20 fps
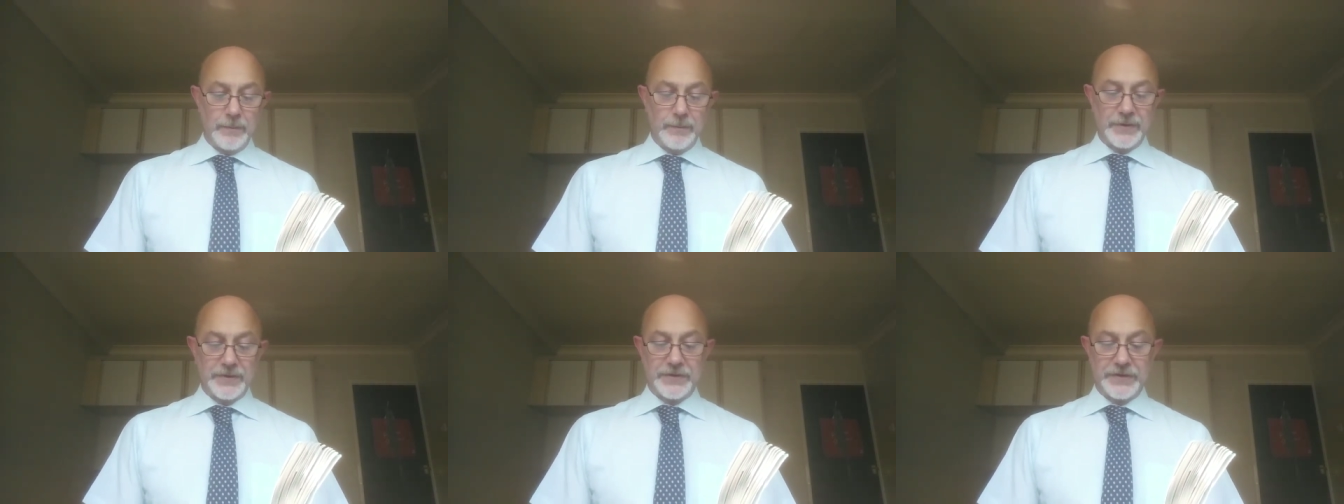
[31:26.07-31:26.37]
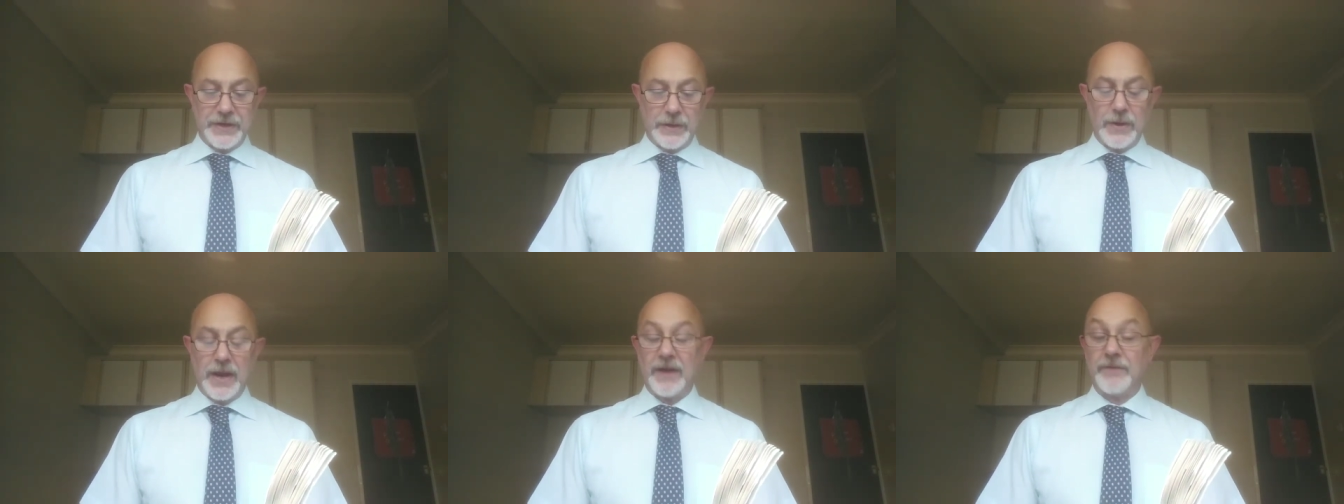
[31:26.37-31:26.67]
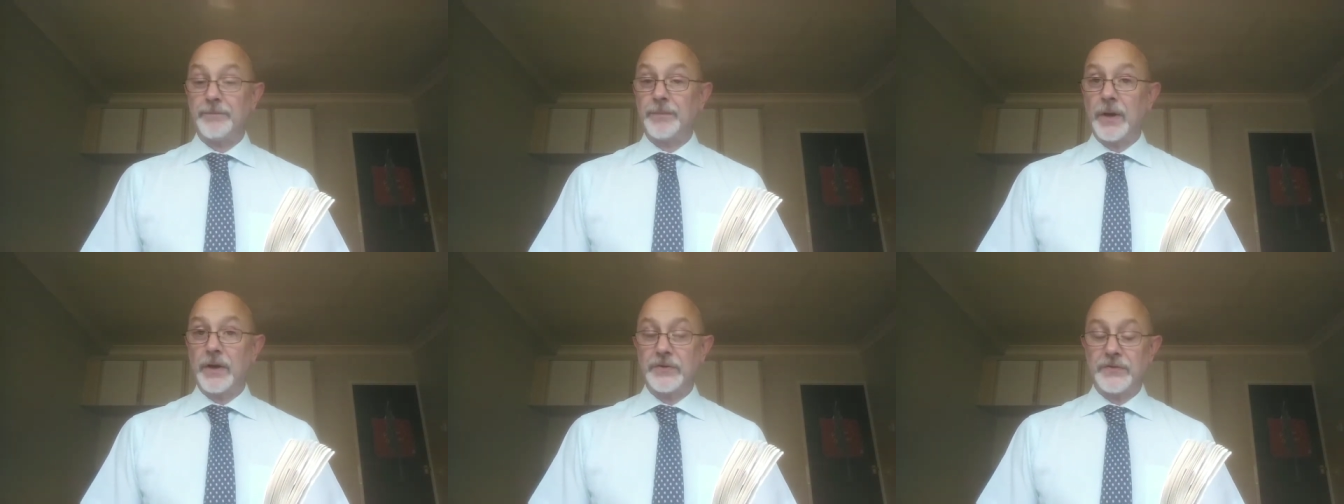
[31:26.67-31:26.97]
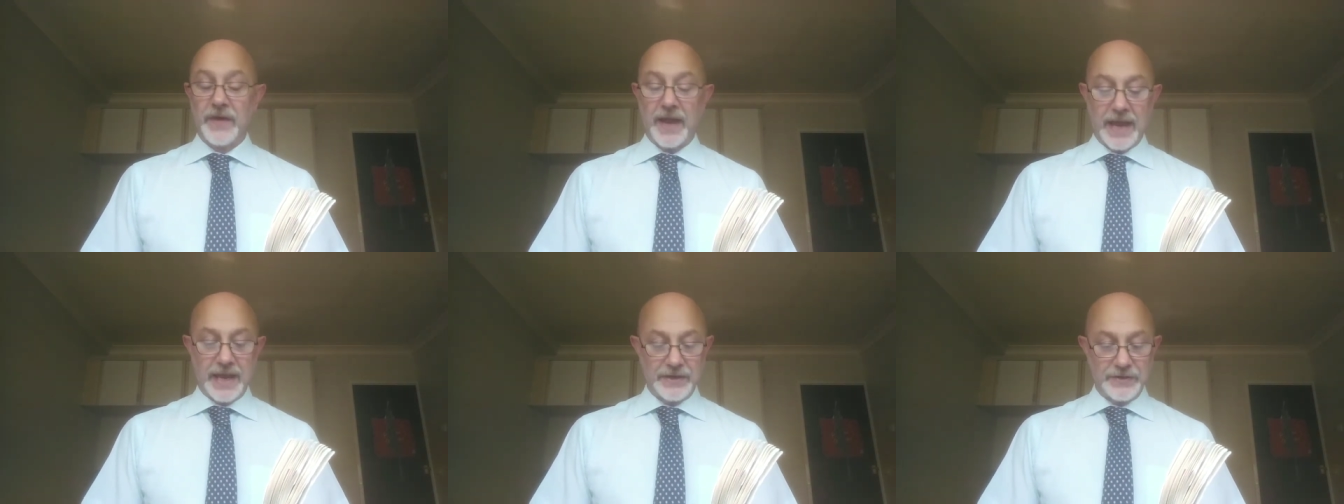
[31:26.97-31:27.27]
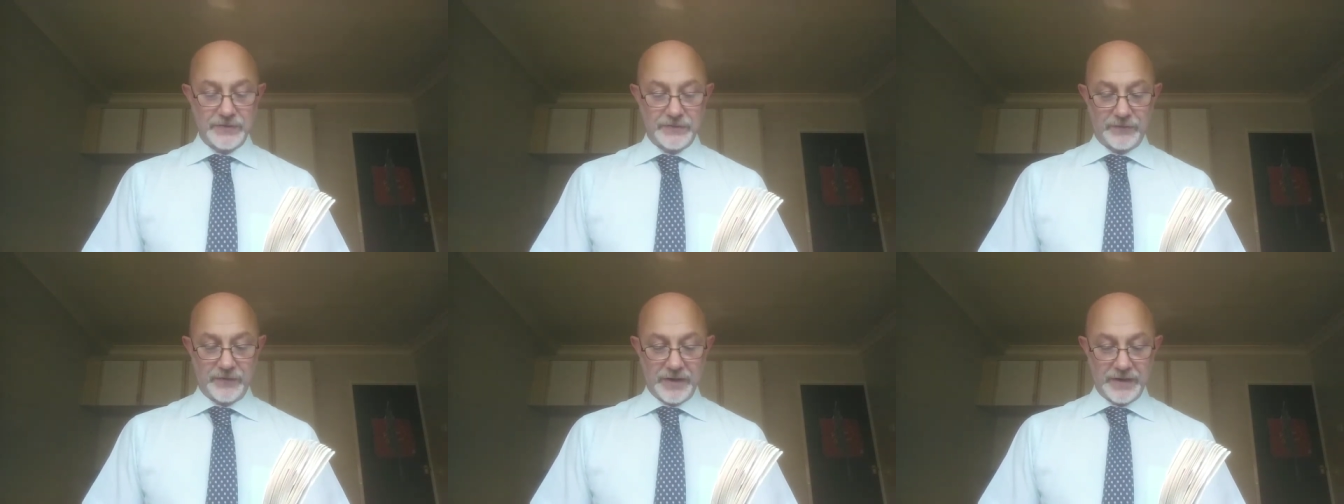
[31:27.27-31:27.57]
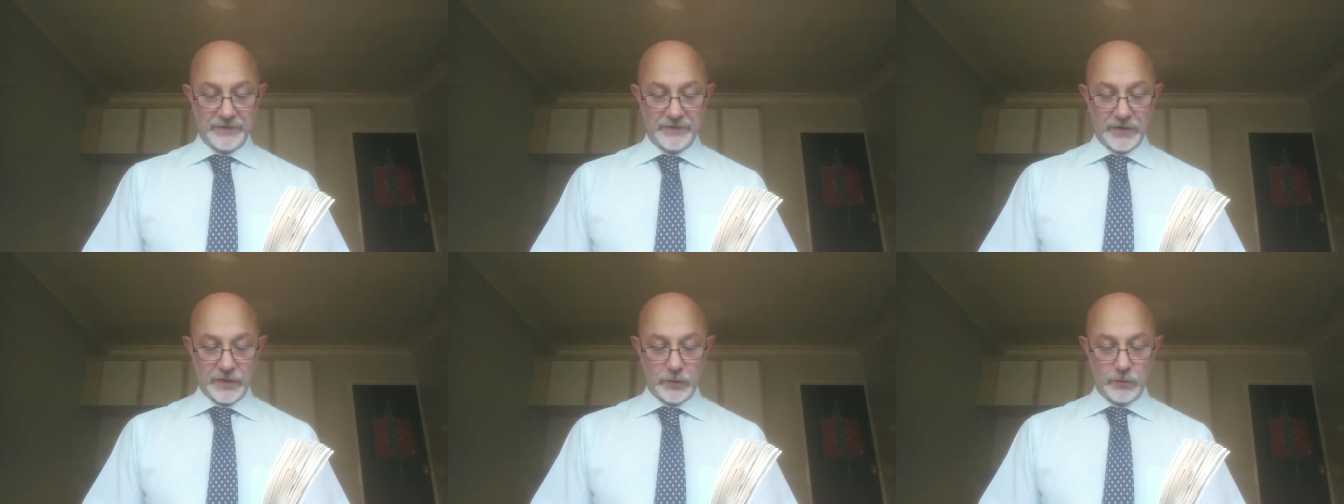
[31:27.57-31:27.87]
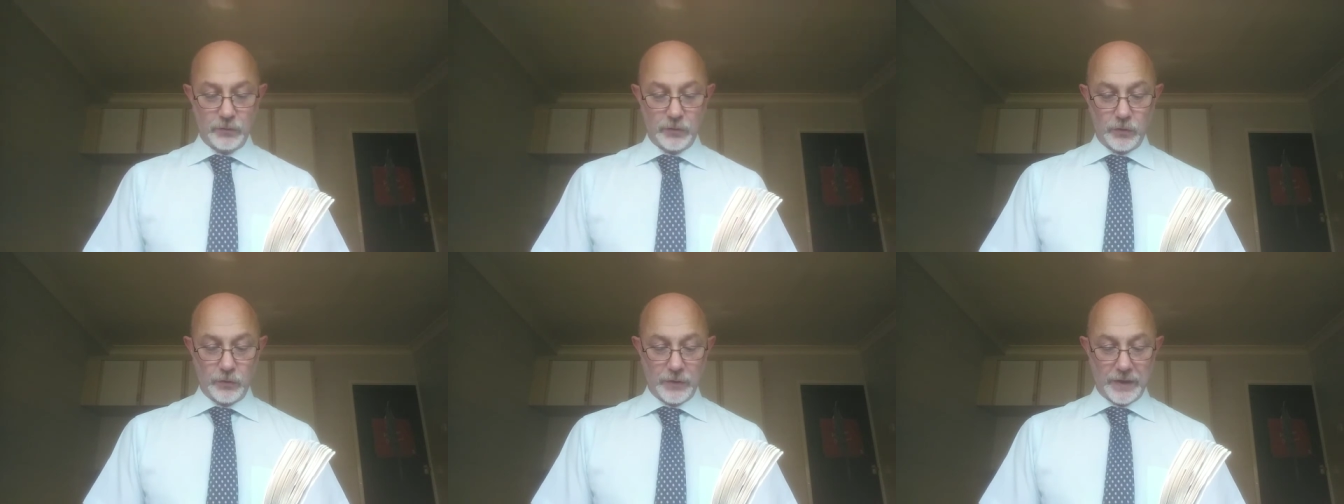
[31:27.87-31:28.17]
but still have both hands free for
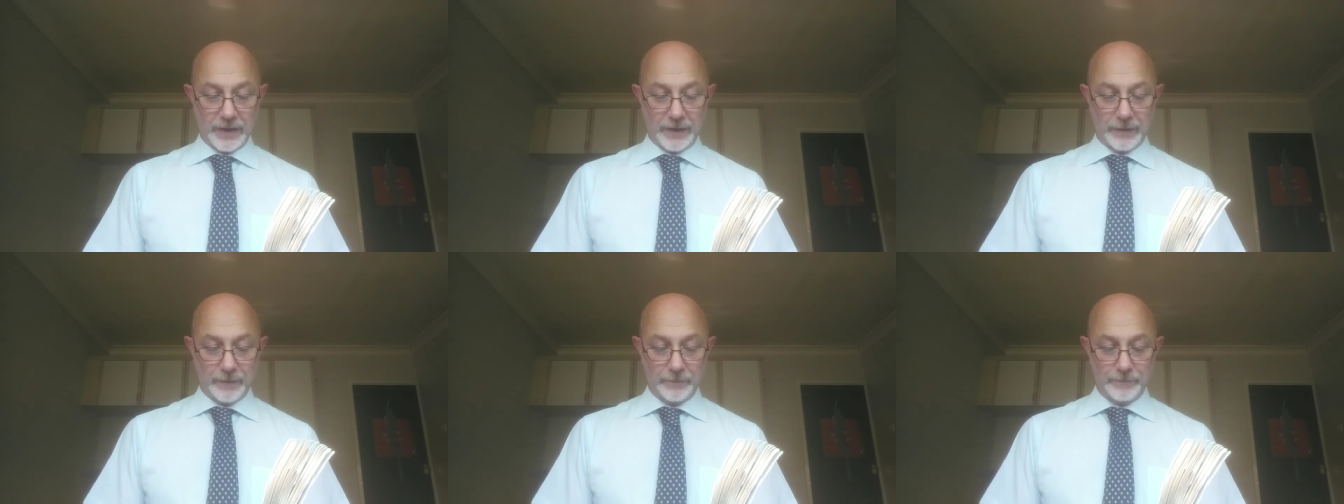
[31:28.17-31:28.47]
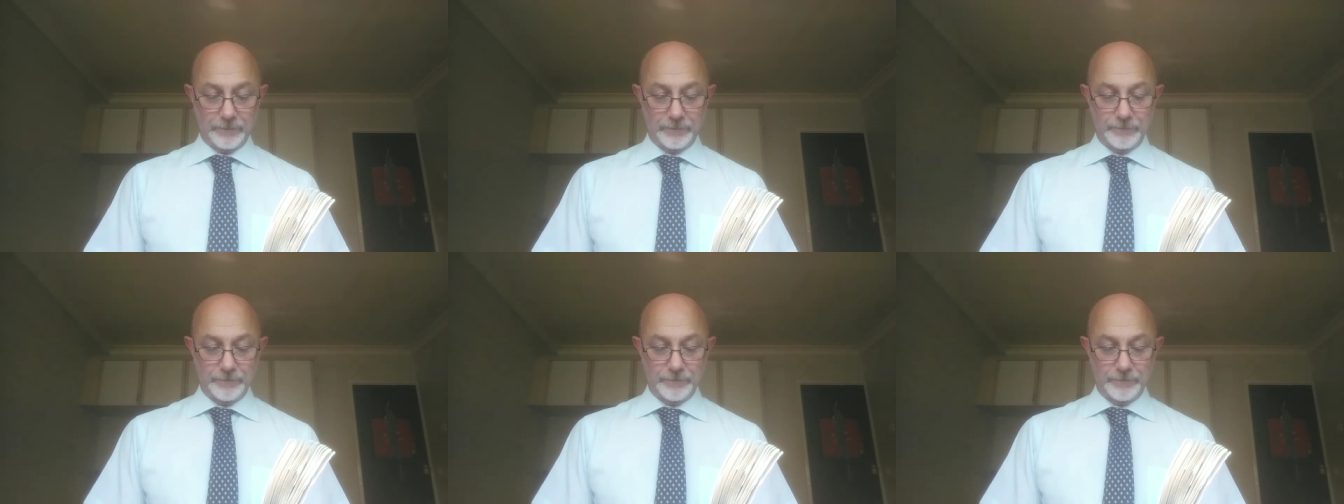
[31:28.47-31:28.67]
crawling.